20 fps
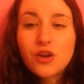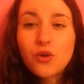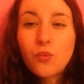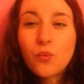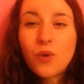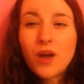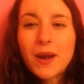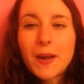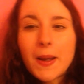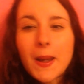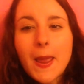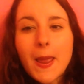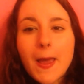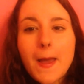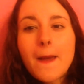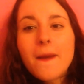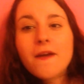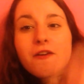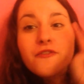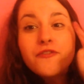one
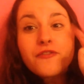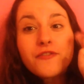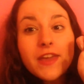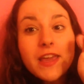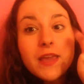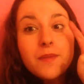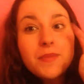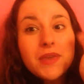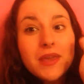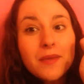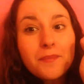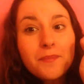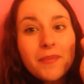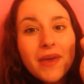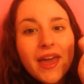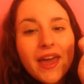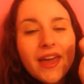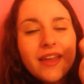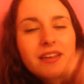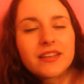fake Big
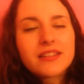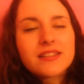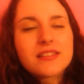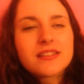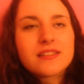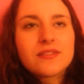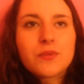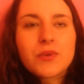Ben.